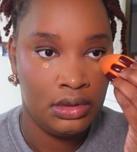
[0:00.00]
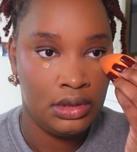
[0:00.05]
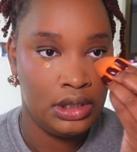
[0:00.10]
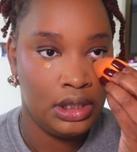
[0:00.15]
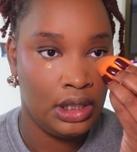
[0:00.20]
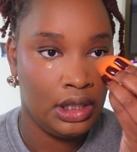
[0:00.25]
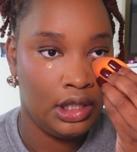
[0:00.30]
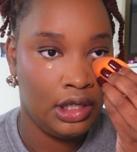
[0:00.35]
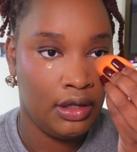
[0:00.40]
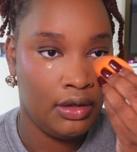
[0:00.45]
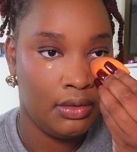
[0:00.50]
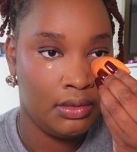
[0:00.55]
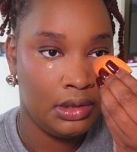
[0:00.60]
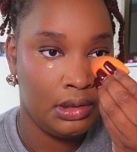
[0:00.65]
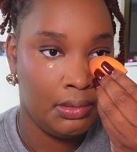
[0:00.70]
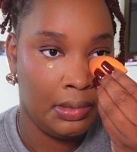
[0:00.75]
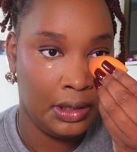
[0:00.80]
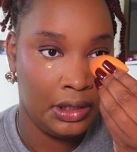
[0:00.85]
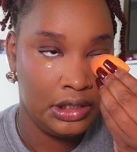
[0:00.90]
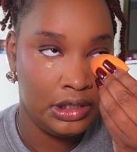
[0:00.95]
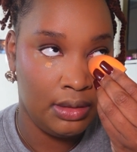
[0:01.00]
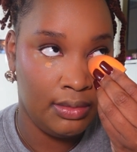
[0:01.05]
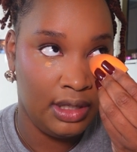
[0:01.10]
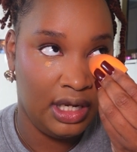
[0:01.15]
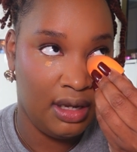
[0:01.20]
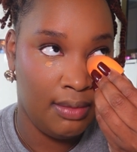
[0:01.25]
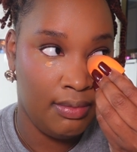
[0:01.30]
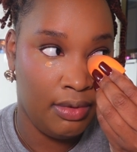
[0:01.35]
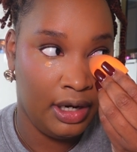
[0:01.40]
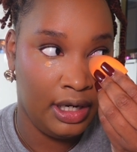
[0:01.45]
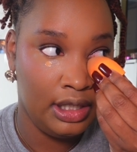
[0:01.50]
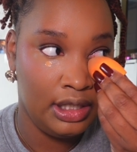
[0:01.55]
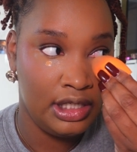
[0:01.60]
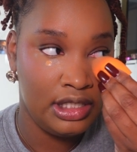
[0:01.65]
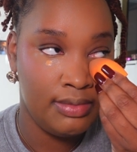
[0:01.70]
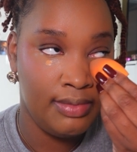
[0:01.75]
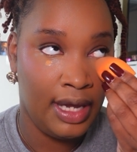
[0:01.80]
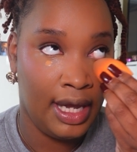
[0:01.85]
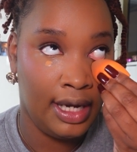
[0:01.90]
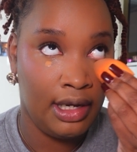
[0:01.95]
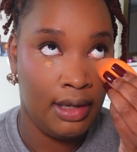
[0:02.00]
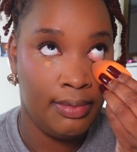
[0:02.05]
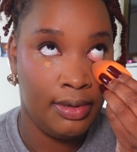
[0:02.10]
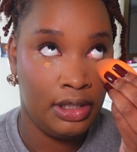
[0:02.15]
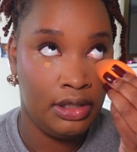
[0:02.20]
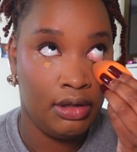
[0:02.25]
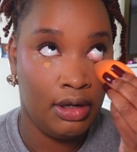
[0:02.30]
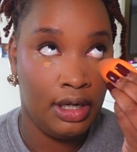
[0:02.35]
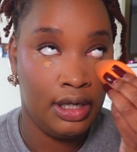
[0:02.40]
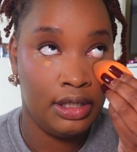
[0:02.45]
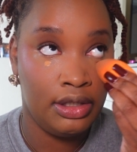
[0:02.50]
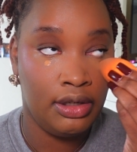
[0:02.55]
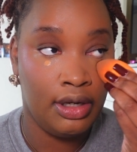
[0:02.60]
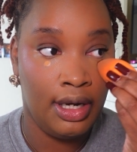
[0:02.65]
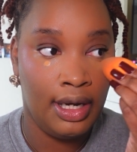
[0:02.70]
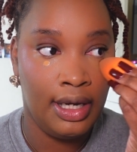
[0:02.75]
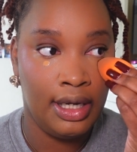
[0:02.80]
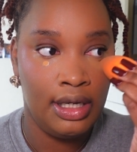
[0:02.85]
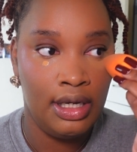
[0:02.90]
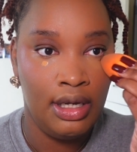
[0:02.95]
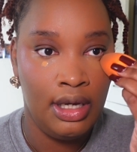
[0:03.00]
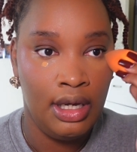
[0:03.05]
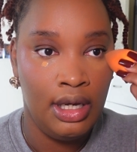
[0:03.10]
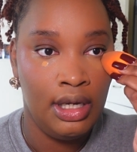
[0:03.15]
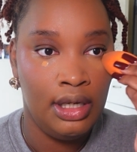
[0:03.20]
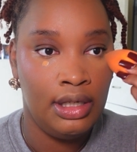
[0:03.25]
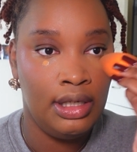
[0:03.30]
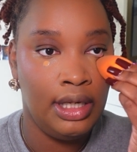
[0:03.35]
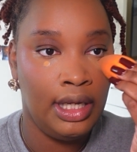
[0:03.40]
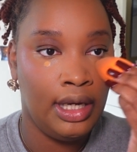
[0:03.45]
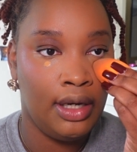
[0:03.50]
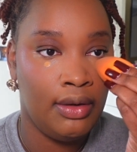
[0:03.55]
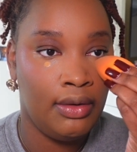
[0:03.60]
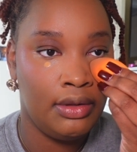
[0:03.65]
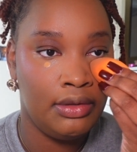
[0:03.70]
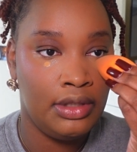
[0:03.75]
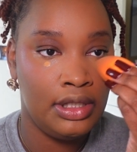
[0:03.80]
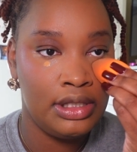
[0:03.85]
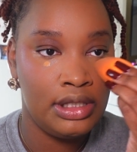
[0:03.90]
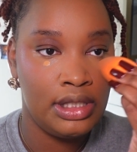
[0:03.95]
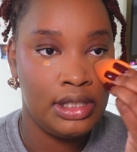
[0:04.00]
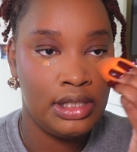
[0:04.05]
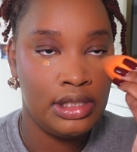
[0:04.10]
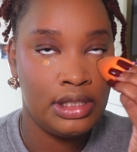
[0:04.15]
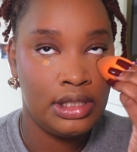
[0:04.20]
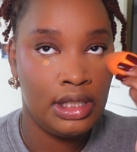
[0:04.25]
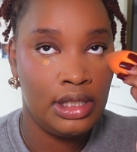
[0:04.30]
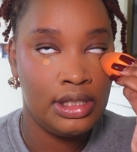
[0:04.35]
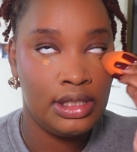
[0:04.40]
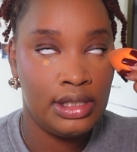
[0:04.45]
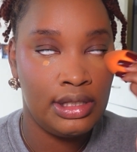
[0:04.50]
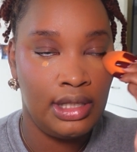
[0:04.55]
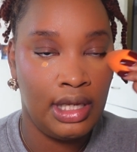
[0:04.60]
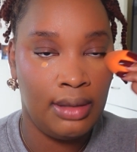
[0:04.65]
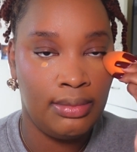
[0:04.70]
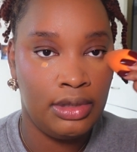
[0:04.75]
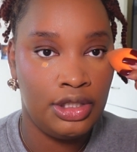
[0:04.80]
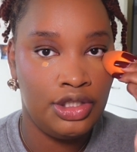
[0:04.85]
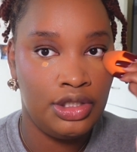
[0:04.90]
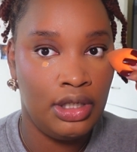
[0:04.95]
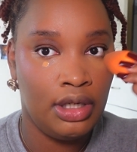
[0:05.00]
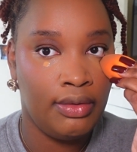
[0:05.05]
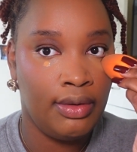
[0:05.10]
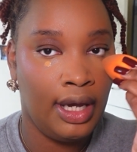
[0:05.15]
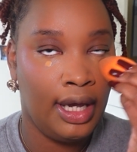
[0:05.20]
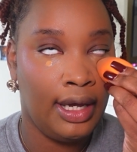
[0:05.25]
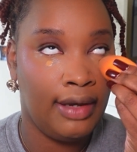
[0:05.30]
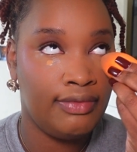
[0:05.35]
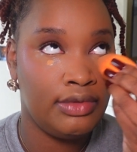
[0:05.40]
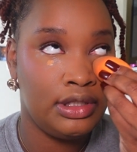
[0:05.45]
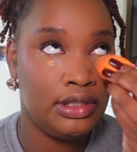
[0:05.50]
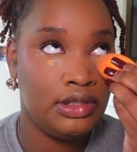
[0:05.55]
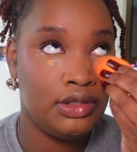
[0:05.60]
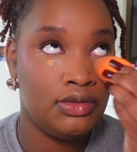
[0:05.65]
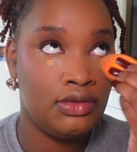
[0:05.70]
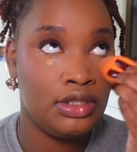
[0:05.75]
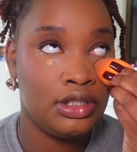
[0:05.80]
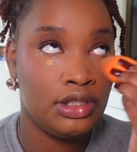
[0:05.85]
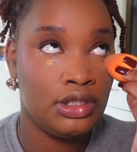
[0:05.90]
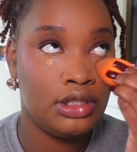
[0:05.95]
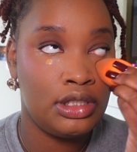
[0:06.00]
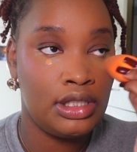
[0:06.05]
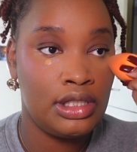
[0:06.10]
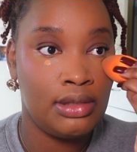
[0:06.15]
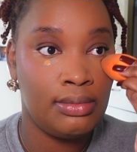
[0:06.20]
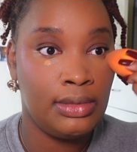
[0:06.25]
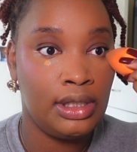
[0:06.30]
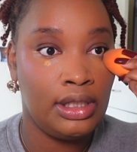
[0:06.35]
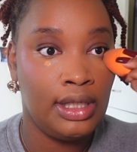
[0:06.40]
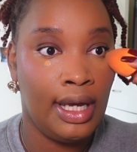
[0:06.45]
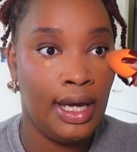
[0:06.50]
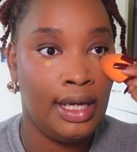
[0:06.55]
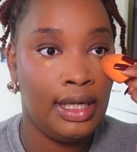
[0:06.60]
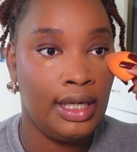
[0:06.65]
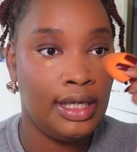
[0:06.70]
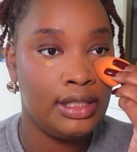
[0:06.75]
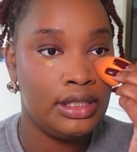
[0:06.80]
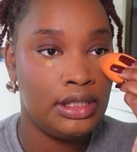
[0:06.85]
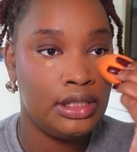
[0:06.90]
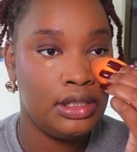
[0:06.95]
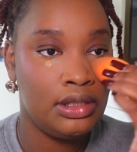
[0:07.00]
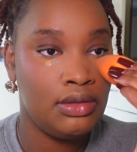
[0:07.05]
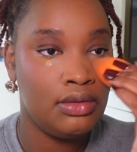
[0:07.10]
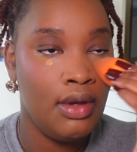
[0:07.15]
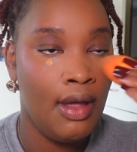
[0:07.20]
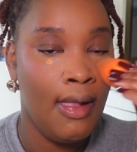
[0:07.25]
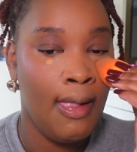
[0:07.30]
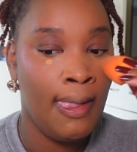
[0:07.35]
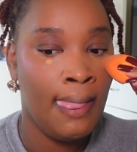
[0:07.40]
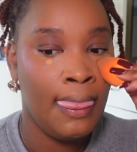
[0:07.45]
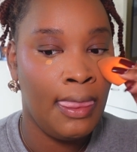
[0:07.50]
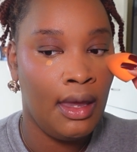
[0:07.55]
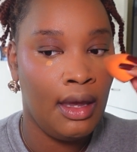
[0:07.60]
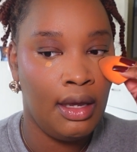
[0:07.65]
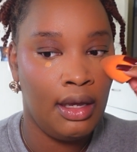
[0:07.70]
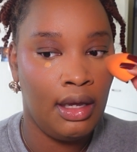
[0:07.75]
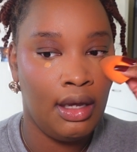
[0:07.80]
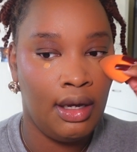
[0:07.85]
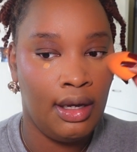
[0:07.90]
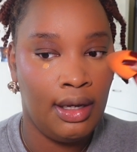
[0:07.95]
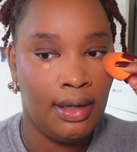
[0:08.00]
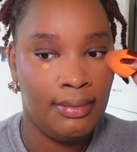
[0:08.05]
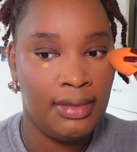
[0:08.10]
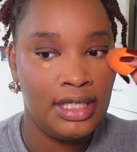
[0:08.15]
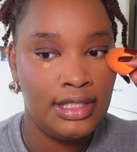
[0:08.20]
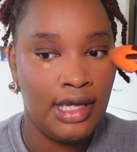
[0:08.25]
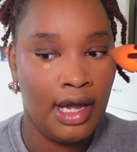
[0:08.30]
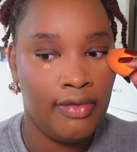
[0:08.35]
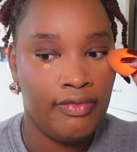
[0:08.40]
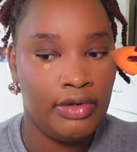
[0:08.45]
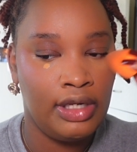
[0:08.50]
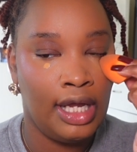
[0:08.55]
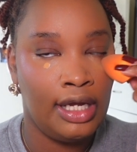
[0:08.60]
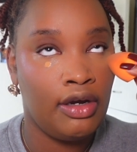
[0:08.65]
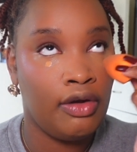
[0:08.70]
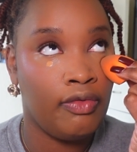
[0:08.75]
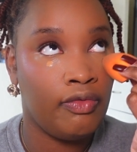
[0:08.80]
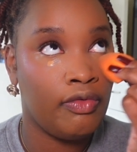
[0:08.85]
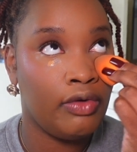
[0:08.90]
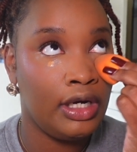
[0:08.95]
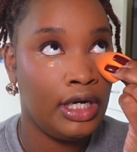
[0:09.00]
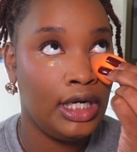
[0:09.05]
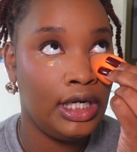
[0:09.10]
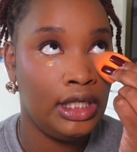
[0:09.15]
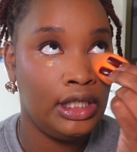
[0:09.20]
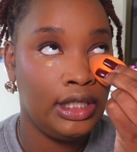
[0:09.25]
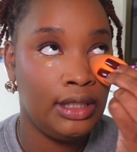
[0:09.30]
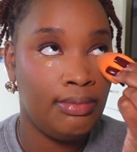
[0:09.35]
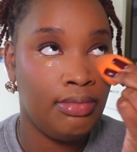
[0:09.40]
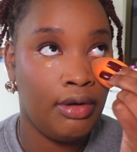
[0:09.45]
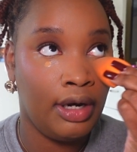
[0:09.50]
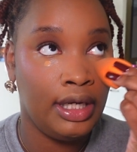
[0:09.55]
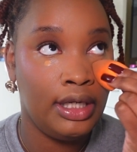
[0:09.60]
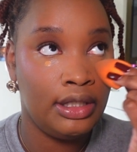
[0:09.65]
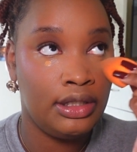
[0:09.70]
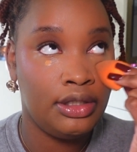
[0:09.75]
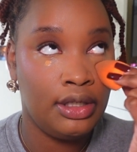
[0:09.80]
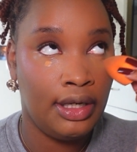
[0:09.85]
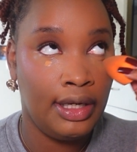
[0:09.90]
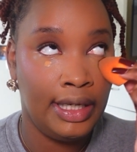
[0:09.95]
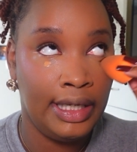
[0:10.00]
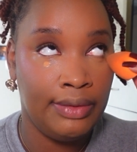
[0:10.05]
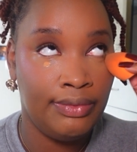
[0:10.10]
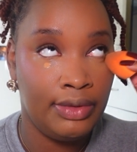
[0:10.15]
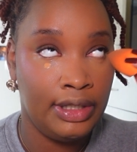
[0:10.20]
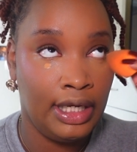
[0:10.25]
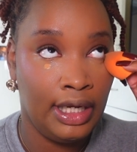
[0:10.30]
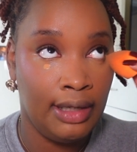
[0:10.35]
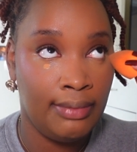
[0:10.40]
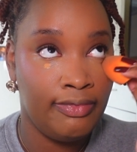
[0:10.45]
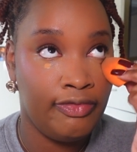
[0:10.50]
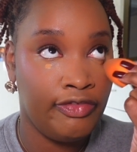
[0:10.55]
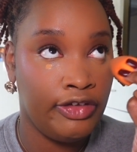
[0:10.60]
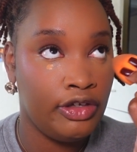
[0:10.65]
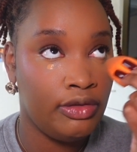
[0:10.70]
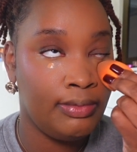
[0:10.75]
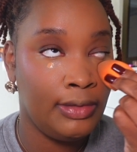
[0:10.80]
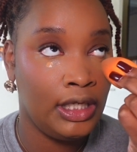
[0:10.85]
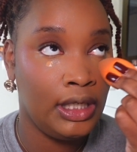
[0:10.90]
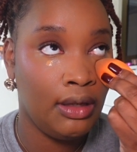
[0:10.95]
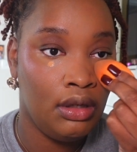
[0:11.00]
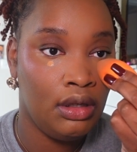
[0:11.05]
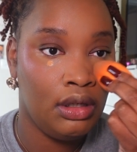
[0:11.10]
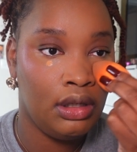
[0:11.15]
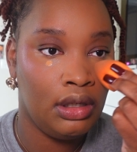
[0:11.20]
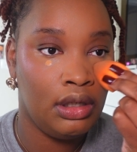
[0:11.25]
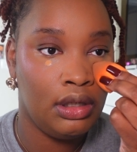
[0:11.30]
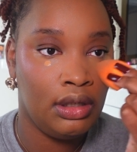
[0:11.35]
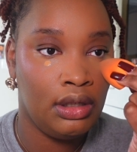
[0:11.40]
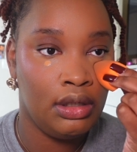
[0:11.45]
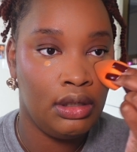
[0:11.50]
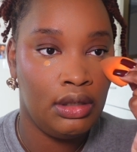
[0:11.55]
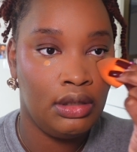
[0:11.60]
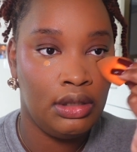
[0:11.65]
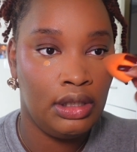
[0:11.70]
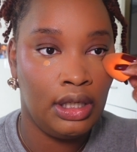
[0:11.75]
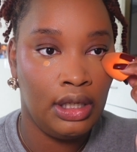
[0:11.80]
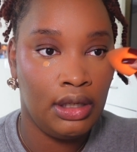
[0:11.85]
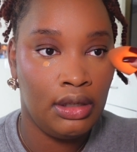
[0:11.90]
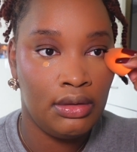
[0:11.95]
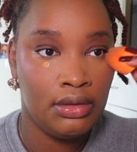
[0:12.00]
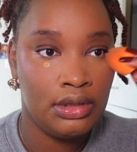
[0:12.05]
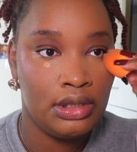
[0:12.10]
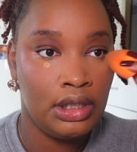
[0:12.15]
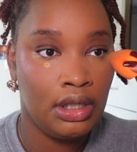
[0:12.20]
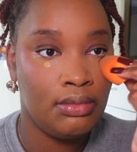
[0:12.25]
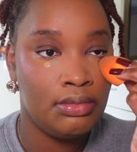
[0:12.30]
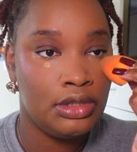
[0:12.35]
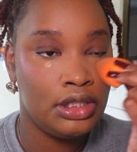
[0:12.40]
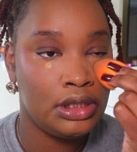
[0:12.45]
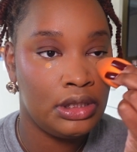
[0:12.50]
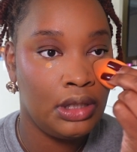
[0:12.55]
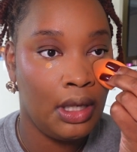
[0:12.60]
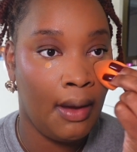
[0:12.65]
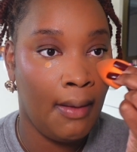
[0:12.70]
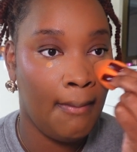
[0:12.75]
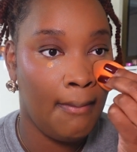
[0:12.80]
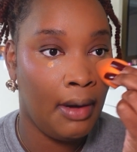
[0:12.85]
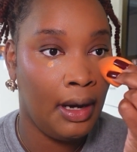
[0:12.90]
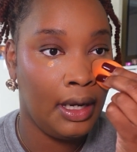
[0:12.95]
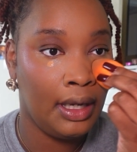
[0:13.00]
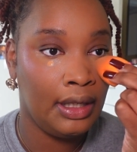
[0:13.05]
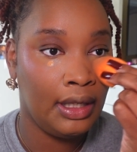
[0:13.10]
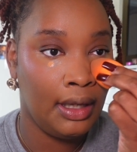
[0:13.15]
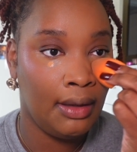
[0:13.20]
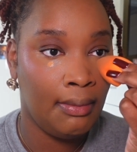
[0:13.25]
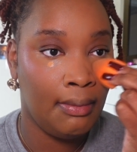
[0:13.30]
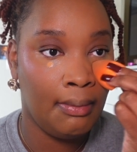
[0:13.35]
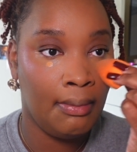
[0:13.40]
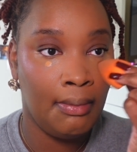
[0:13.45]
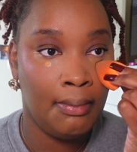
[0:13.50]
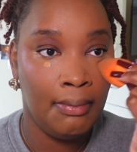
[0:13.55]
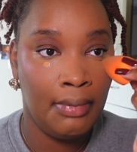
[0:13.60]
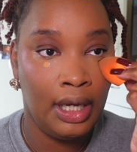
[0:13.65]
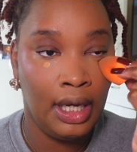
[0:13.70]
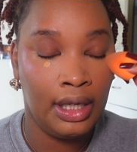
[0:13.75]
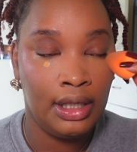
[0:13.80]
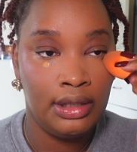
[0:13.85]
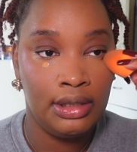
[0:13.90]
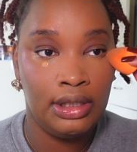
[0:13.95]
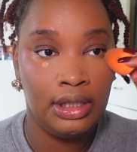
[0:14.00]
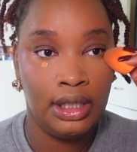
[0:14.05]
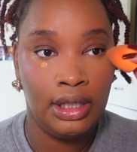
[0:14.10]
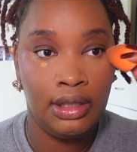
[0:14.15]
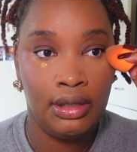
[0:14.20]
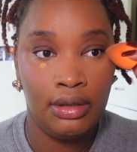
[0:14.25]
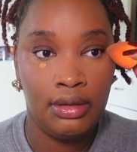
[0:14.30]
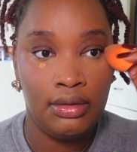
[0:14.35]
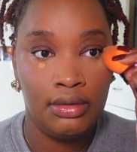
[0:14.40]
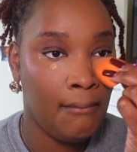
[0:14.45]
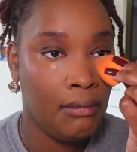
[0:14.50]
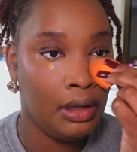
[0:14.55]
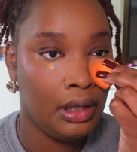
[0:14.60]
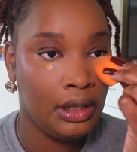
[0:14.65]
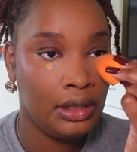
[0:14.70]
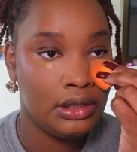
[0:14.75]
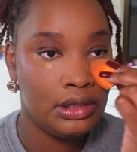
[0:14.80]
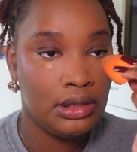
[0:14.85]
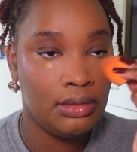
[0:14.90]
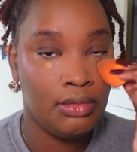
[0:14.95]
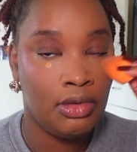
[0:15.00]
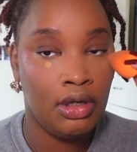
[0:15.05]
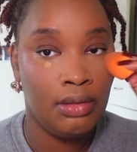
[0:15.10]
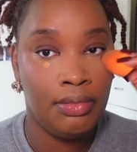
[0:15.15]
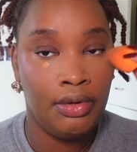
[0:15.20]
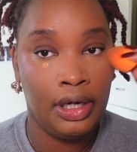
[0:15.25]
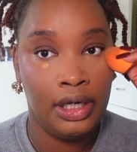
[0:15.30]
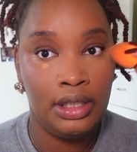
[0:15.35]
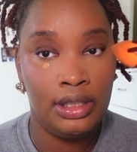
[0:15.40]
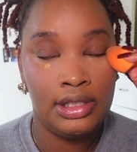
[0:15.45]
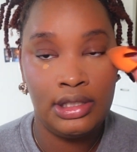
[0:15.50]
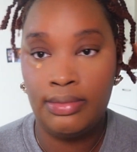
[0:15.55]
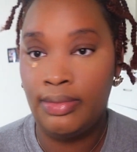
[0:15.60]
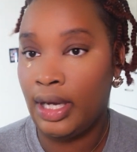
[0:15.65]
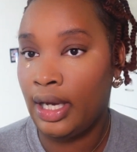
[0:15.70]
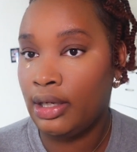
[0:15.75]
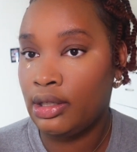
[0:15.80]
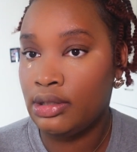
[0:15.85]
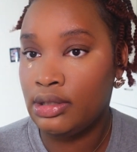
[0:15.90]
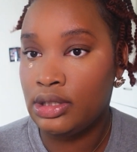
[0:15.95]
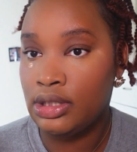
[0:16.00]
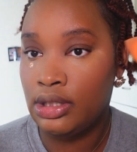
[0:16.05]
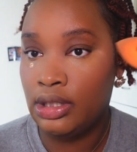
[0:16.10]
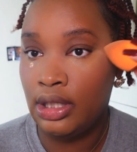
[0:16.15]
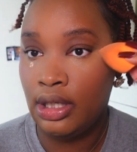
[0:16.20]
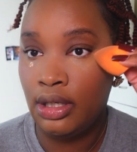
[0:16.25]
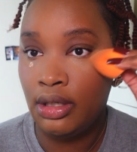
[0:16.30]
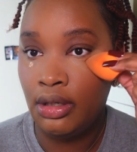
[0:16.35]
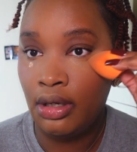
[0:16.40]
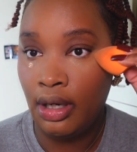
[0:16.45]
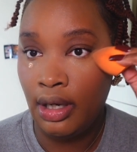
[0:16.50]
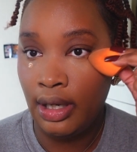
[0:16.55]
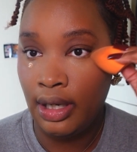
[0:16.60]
to bring some of that brightness back up under our under eye. Now, this is a step that you don't have to do. This is just something that I like to do because I would like a really bright under eye when I'm filming. And yeah, so I'm just bringing that back down, bringing some more brightness back into the under